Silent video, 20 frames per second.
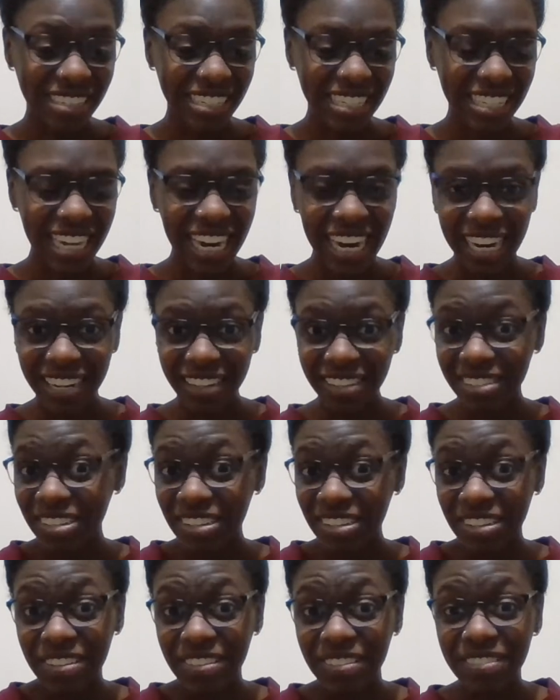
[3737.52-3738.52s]
Yeah,
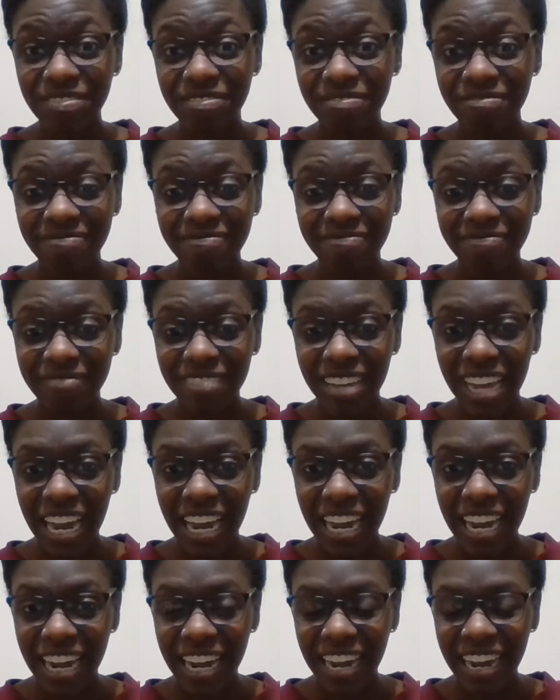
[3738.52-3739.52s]
so
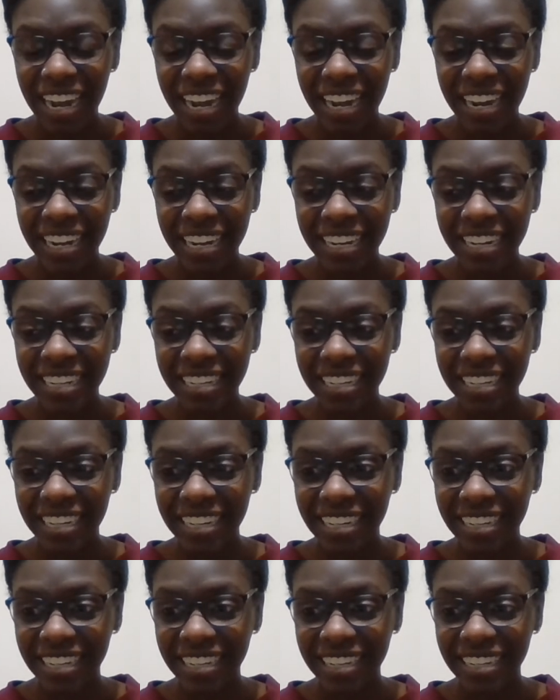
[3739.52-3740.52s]

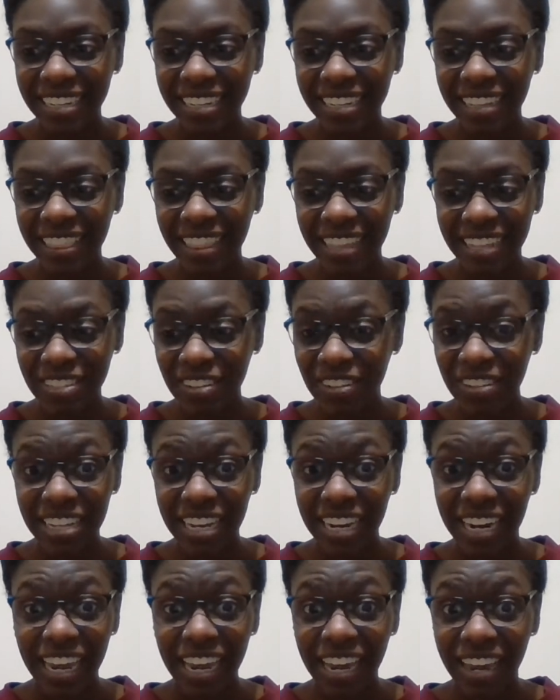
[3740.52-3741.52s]
that's all
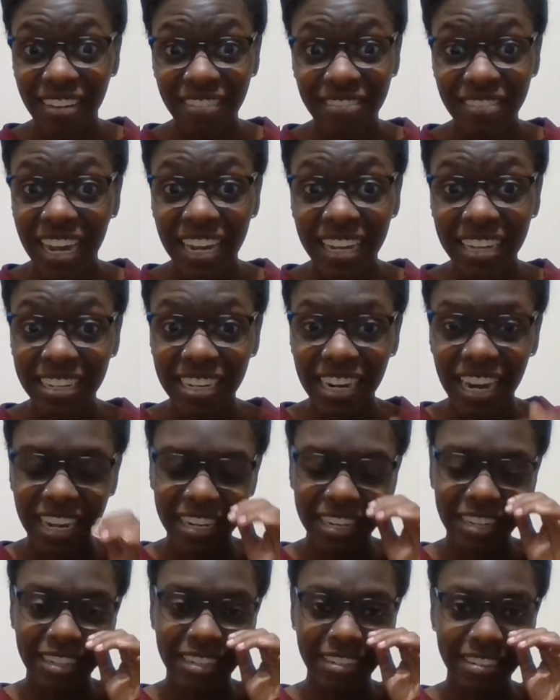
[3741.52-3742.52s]
that I have.
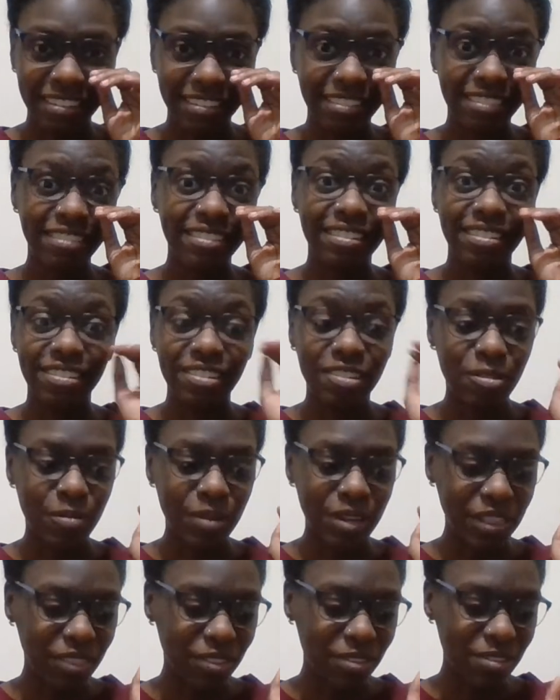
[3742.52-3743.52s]
I
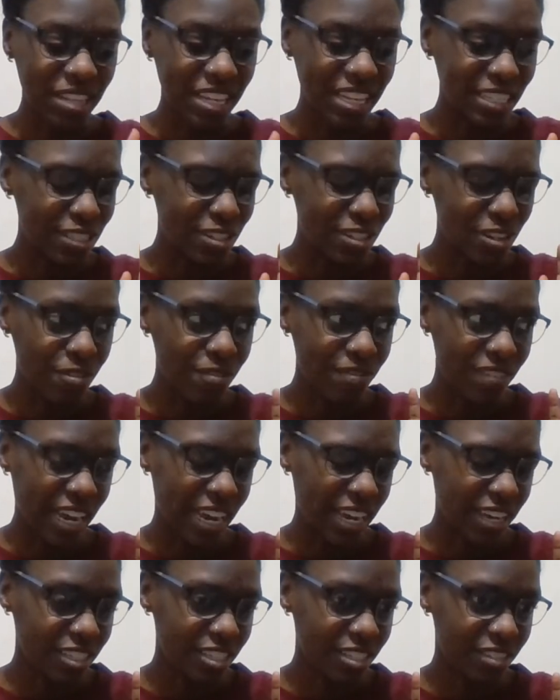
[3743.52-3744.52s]
went through that so
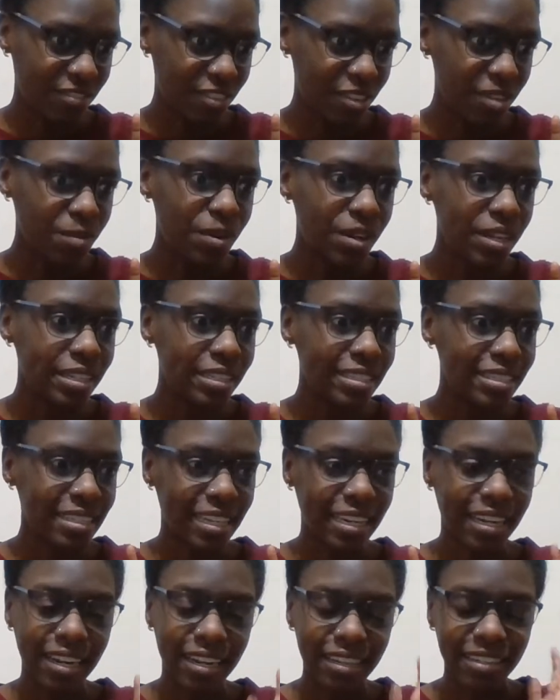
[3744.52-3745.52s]
fast for once
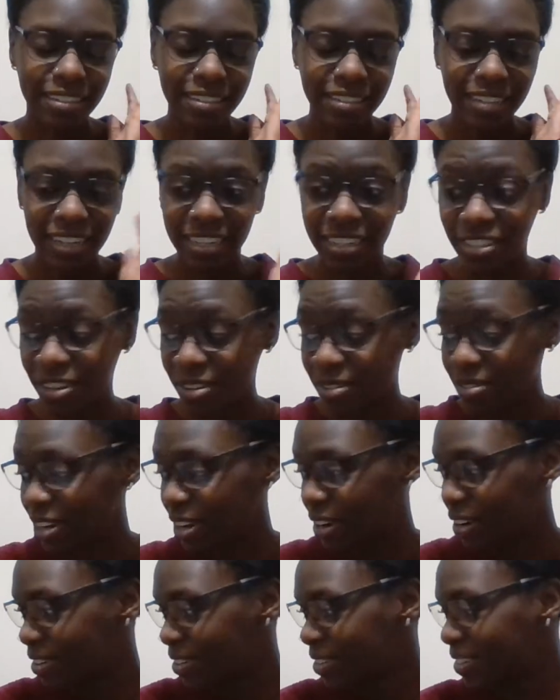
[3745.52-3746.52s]
that I like don't
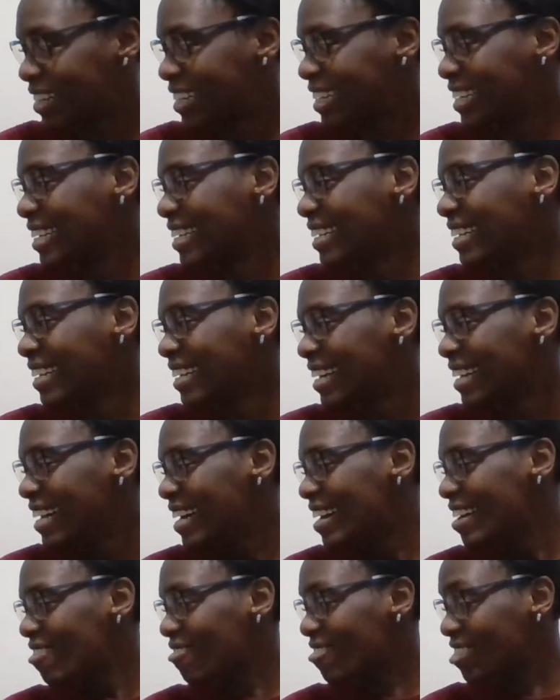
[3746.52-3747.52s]
know
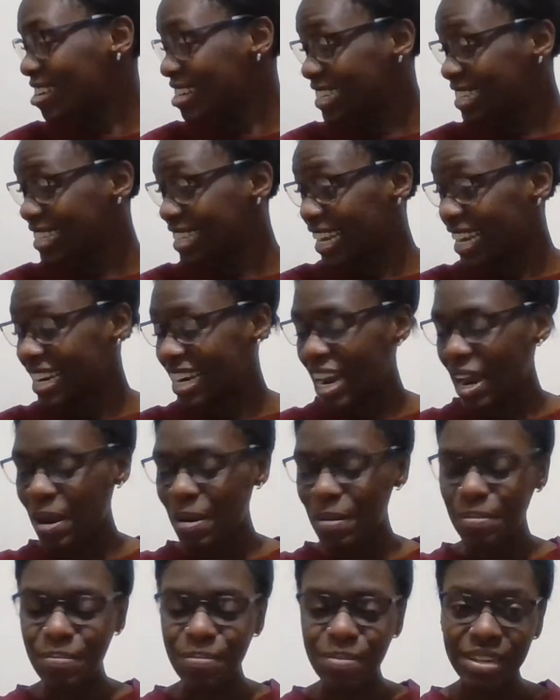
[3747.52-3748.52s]
what to say
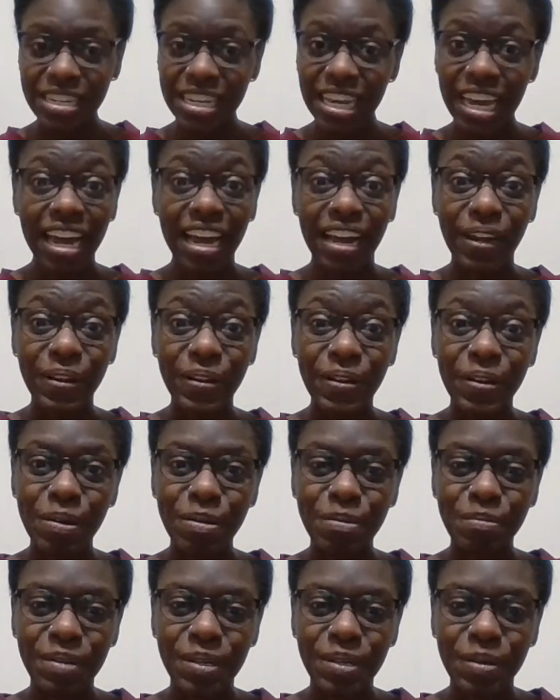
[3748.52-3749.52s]
now. But yeah,
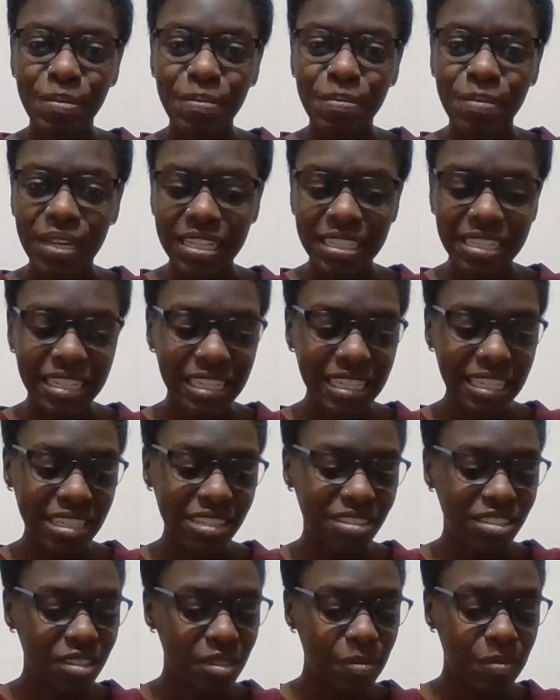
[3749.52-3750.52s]
it'll basically
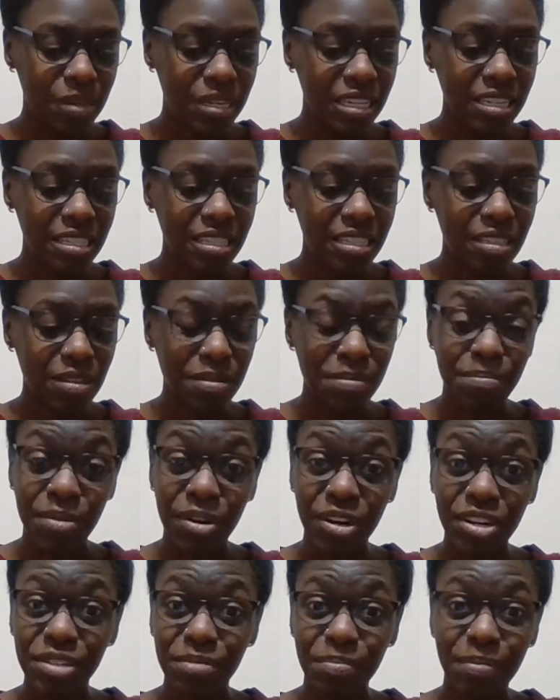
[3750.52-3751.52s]
just be some
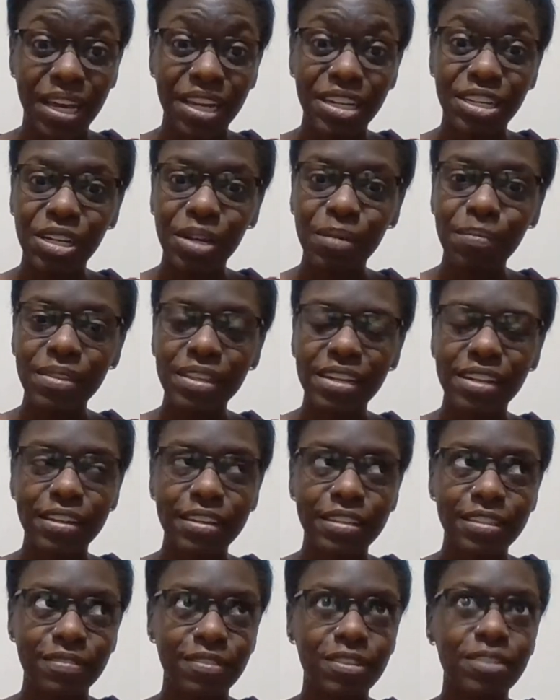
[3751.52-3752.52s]
March matchup the
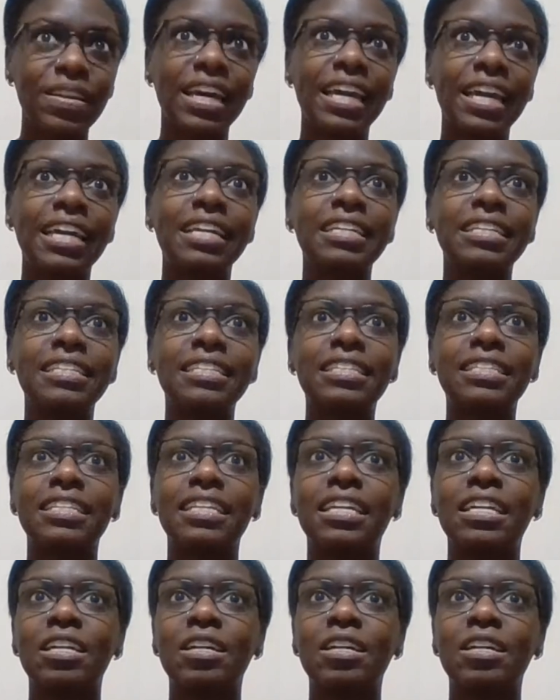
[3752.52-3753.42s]
next few days.